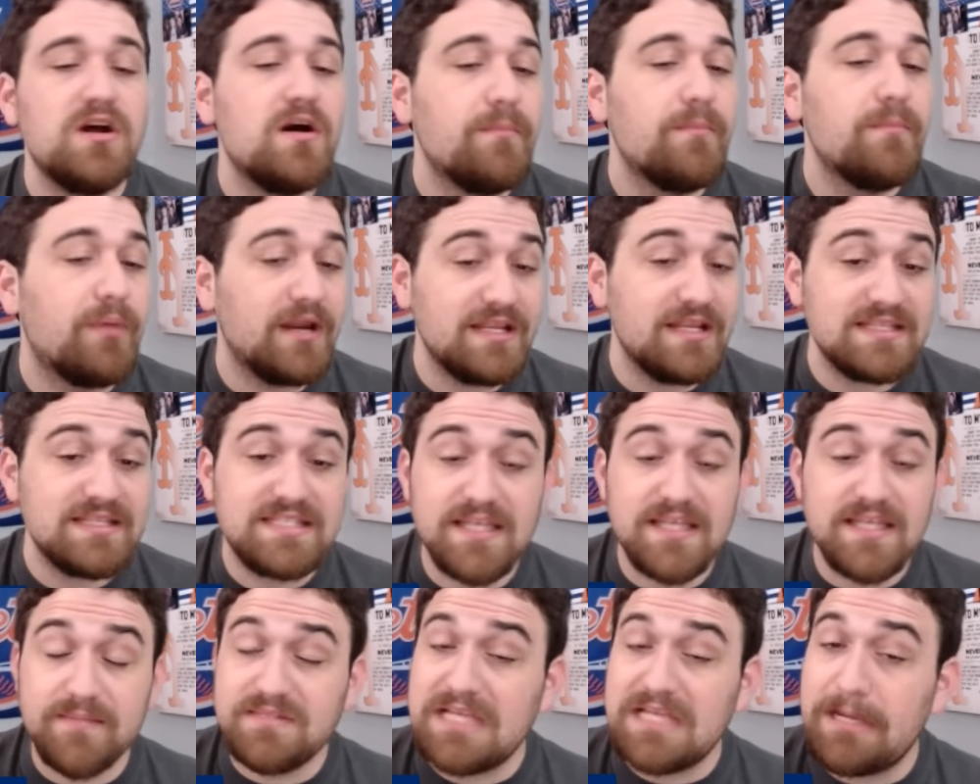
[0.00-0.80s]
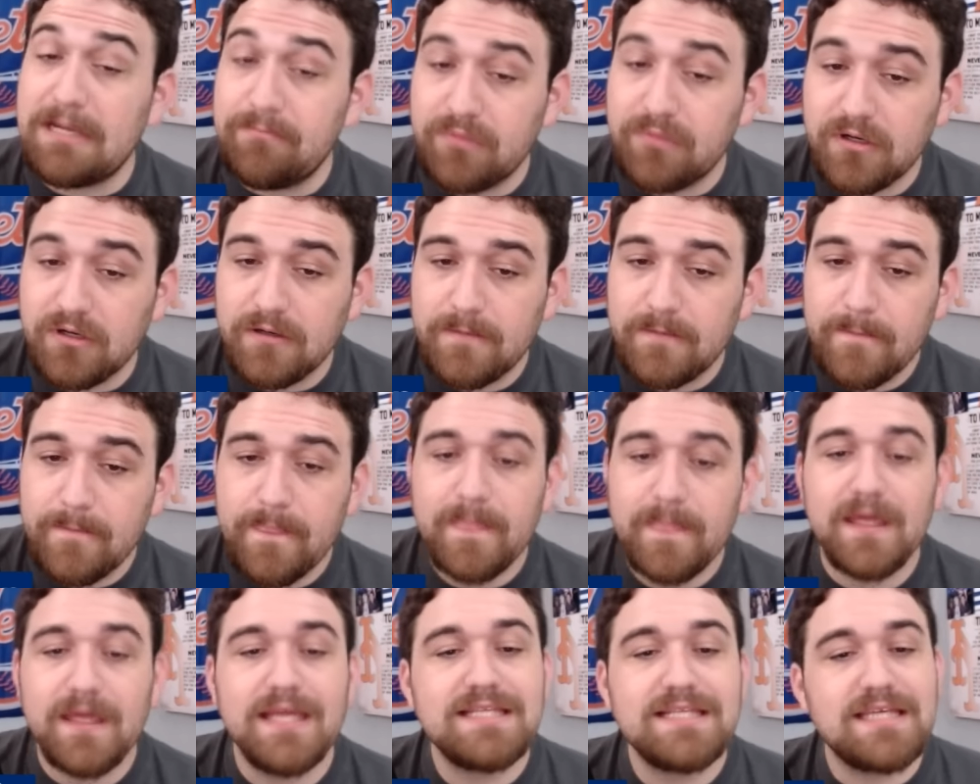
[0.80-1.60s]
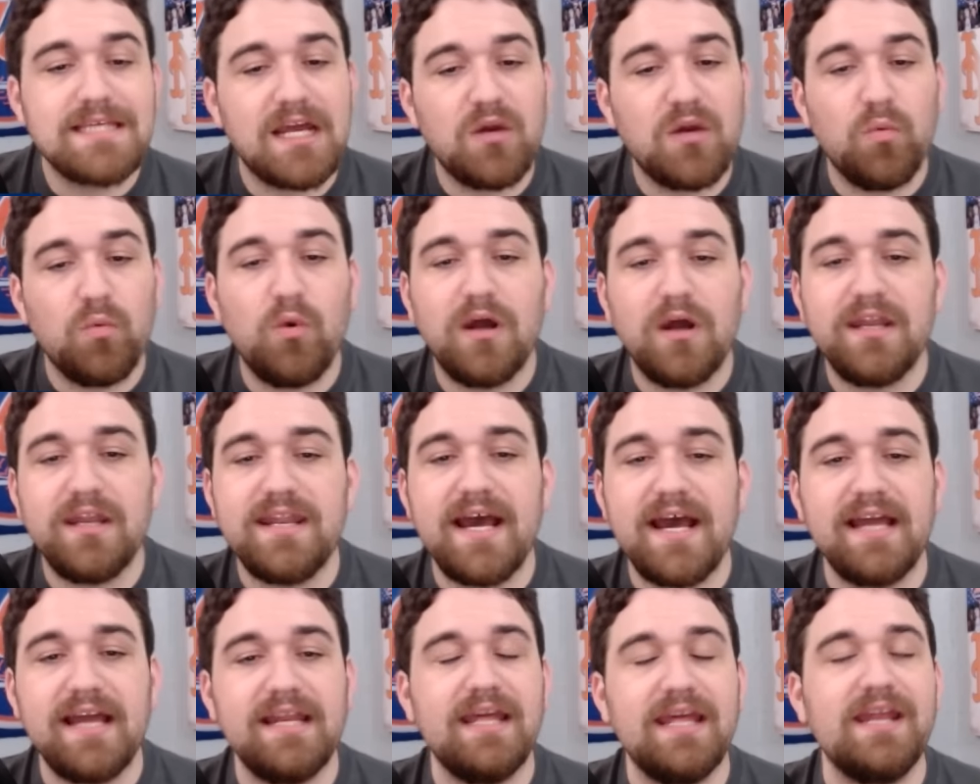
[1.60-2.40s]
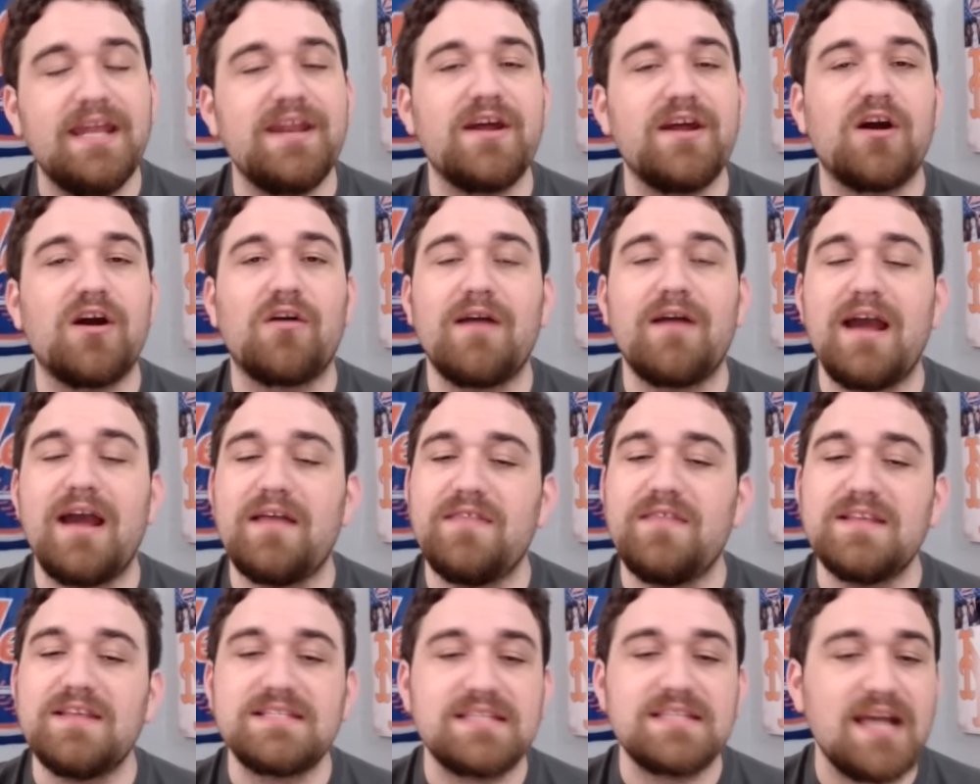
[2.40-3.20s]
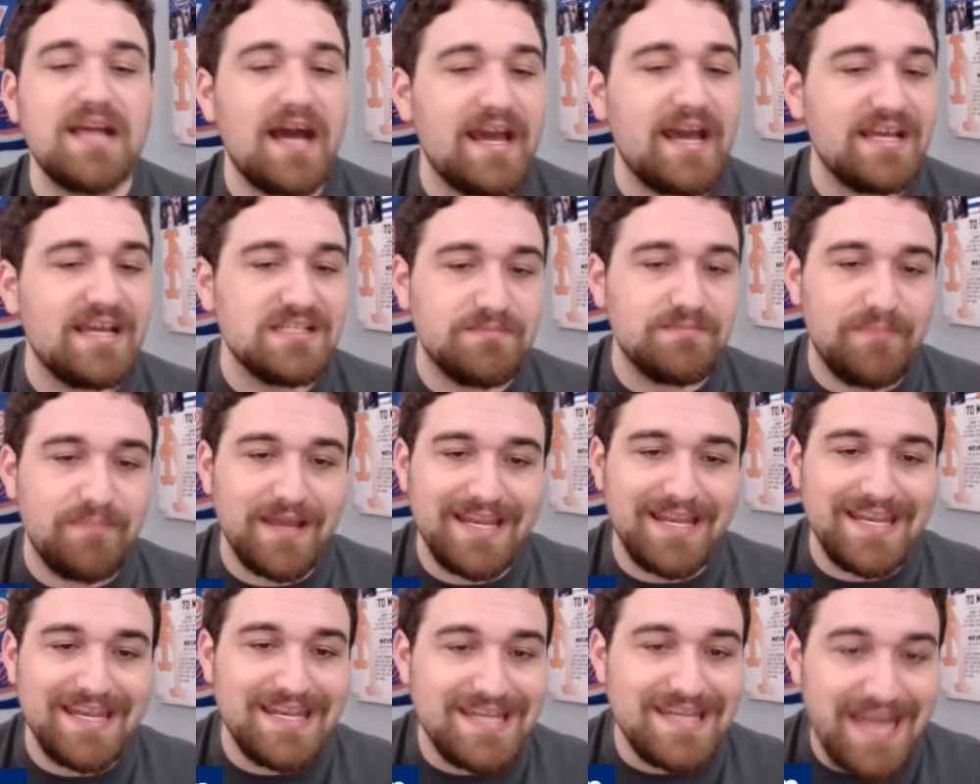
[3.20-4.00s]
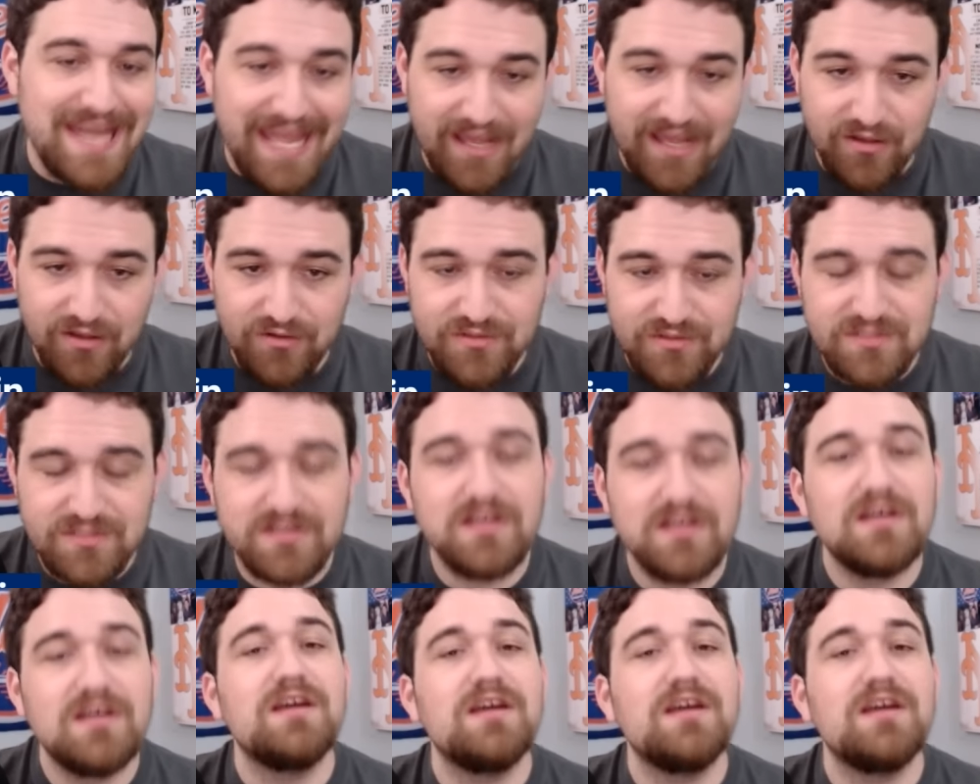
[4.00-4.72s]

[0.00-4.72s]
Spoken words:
But in September, he's got a 1.98 ERA. This guy has been nails.